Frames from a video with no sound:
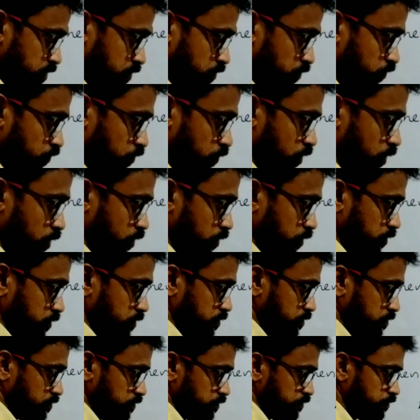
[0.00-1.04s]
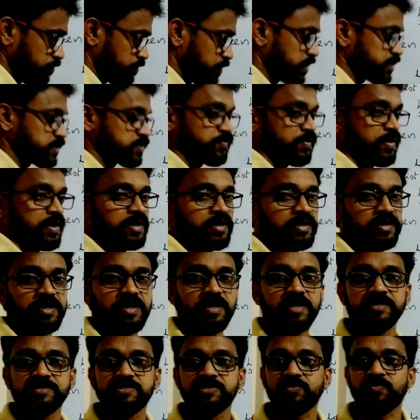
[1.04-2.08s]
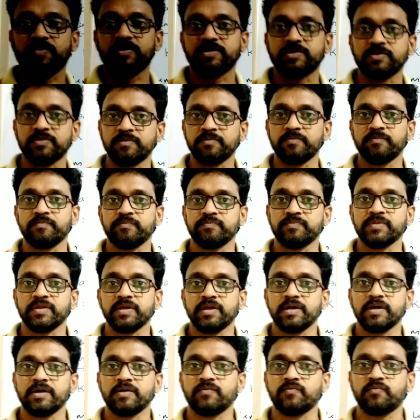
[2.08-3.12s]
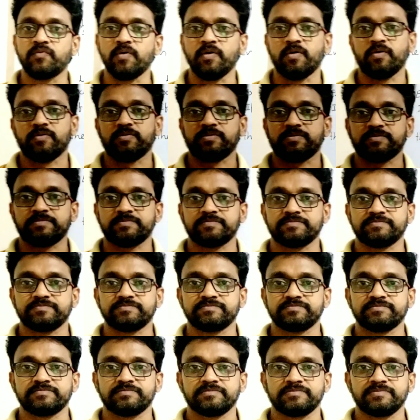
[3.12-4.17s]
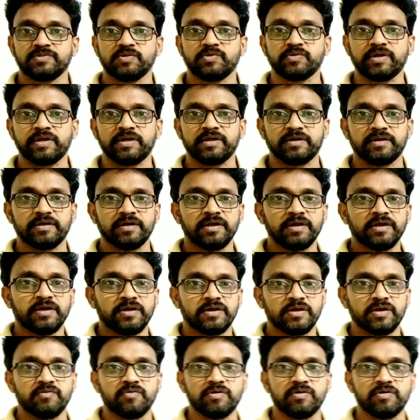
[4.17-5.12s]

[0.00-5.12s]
4. That's why k is equal to 4. Okay. Now